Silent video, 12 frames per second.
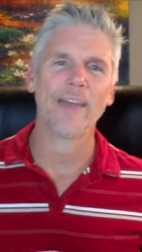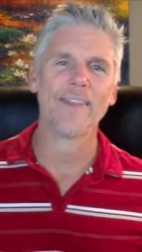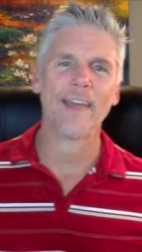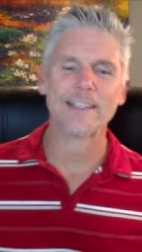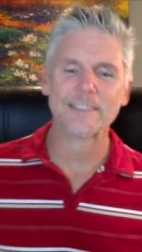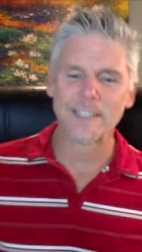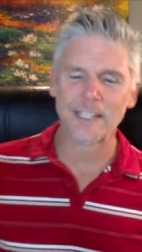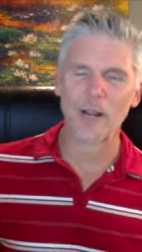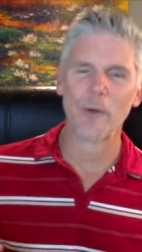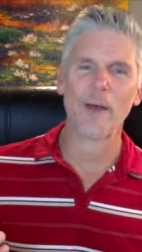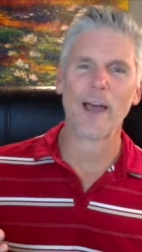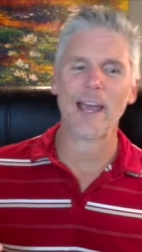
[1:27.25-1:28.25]
And that's, you
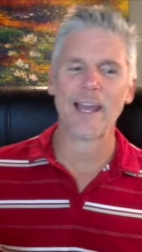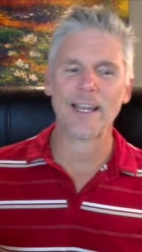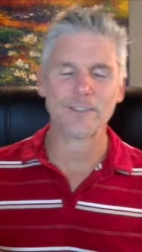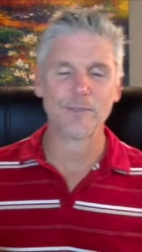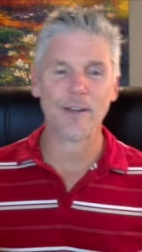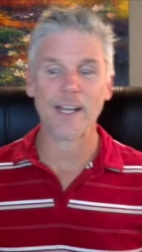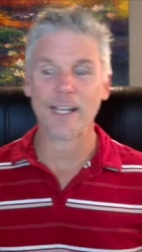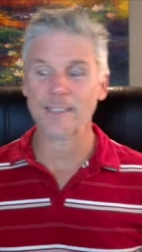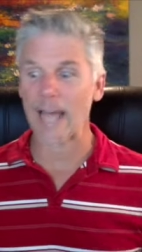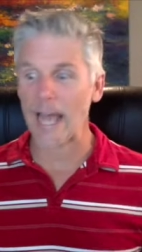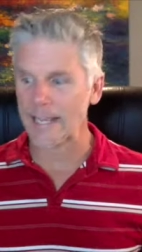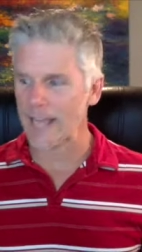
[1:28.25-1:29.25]
know, it's funny because
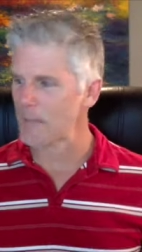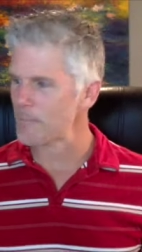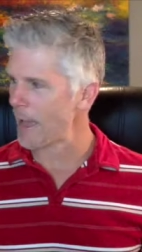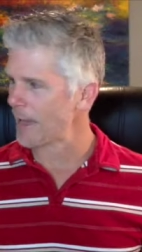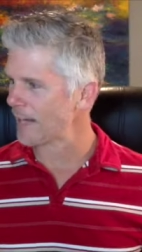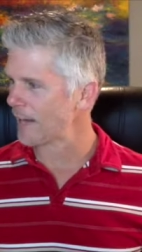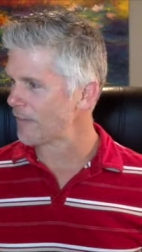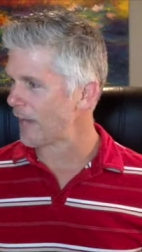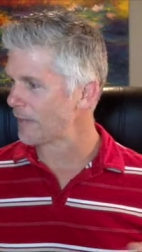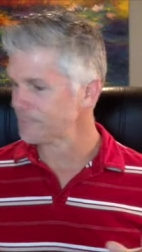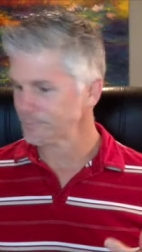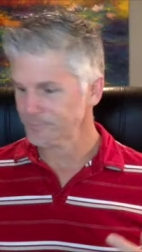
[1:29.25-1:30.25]
I came back and
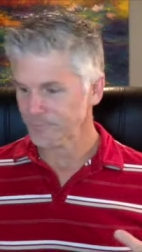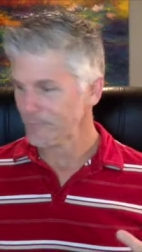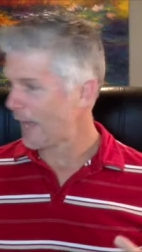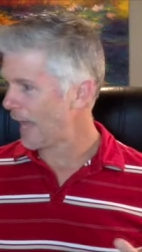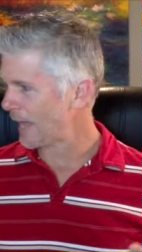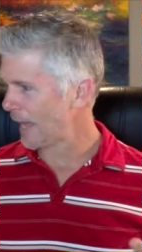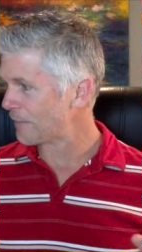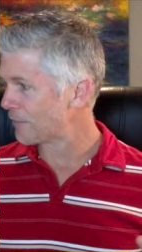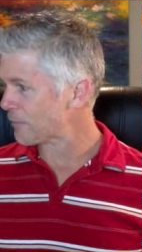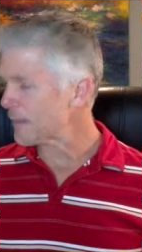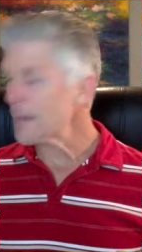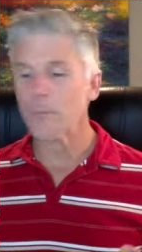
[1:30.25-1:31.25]
I got
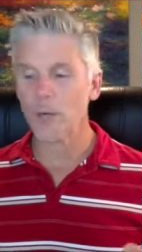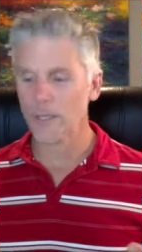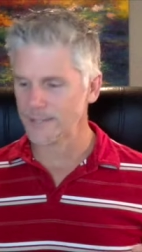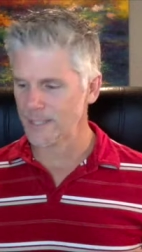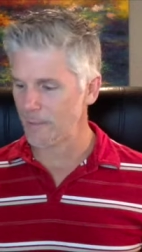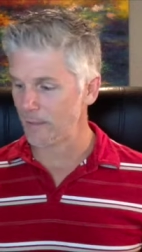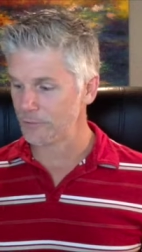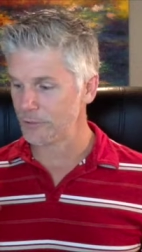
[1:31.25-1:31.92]
three books in the mail,